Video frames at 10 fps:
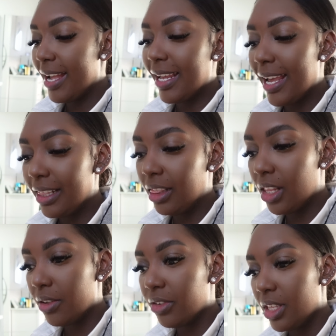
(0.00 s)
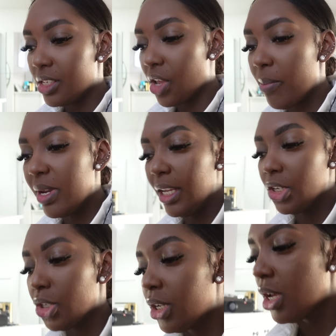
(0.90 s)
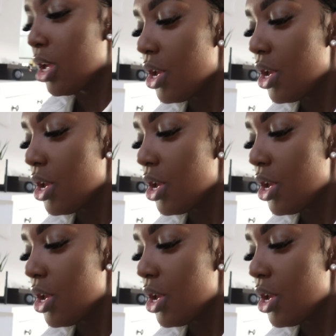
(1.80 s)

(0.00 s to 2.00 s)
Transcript: and I love this combination.